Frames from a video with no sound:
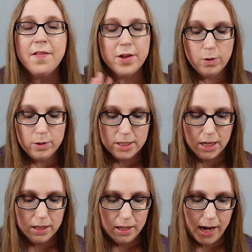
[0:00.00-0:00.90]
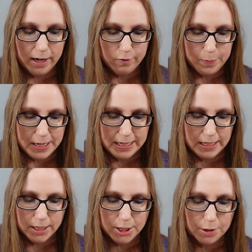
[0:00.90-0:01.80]
and there was a lot of
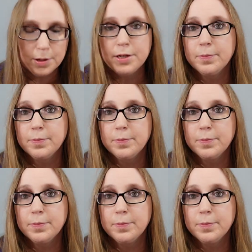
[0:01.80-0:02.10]
pieces to it.